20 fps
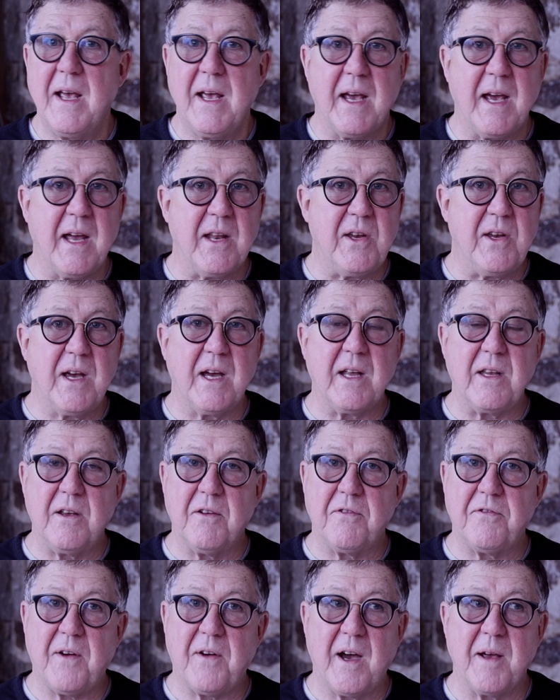and yet
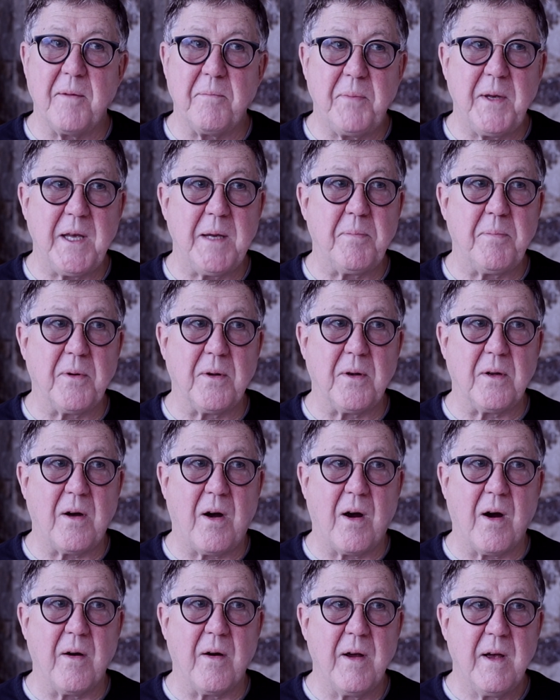you find people
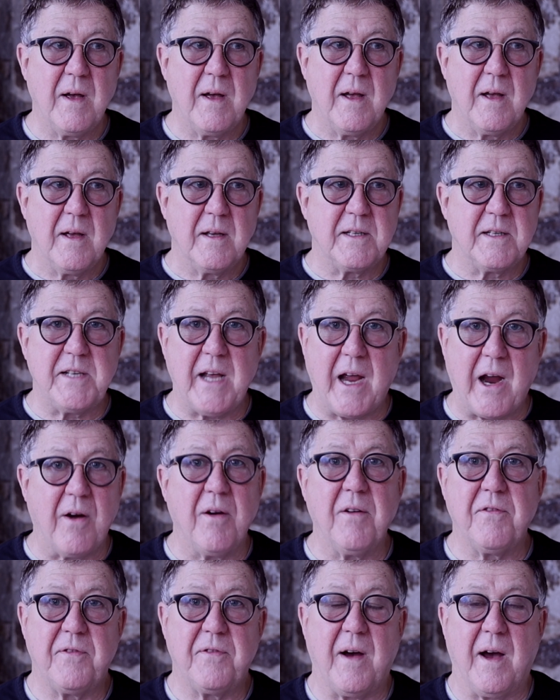are
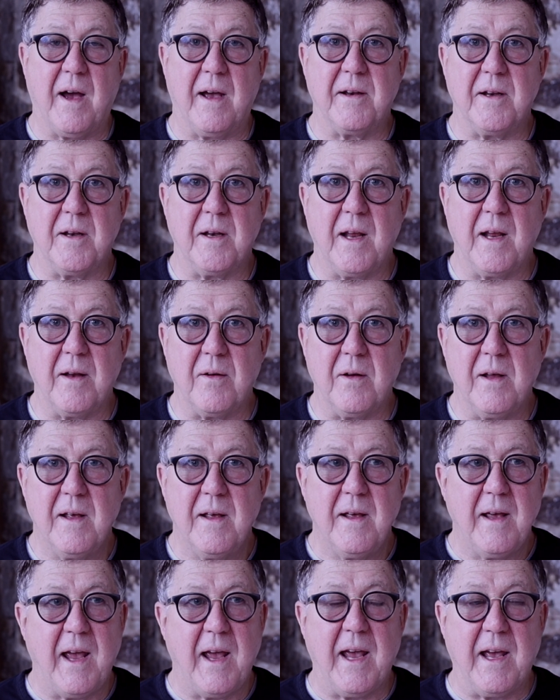terrified and, and,
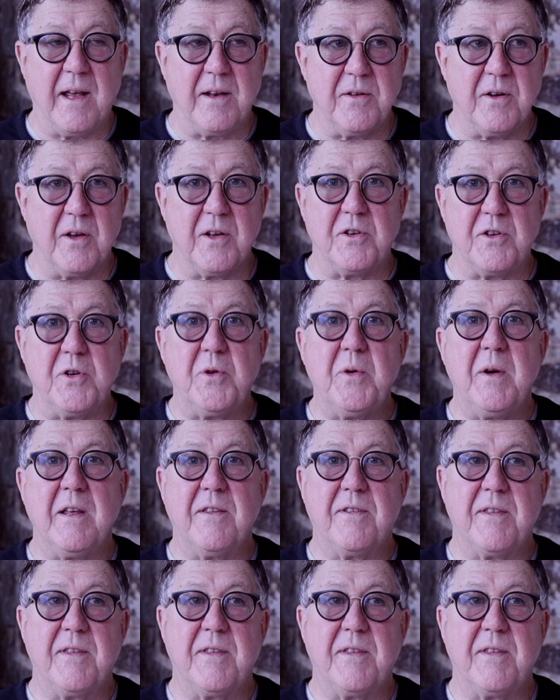and doing